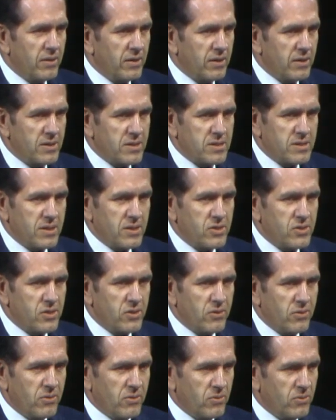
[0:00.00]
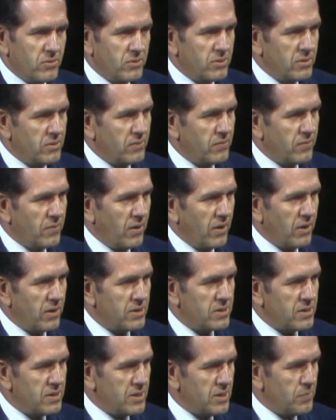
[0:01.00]
little 6-year-old could fall
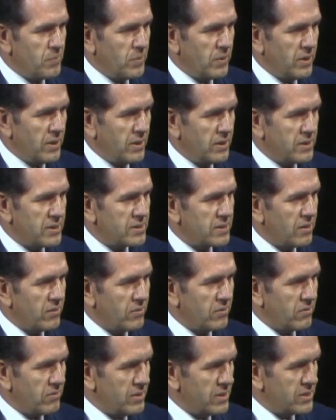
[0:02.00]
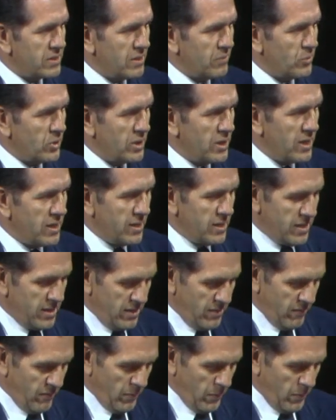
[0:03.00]
asleep on a sultry summer day,